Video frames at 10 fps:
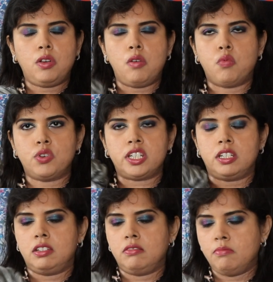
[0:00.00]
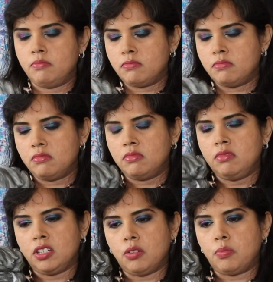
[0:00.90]
a wooden
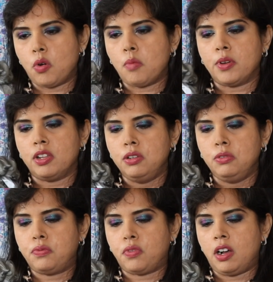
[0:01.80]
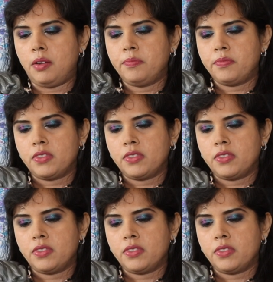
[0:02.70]
you know, proper loofah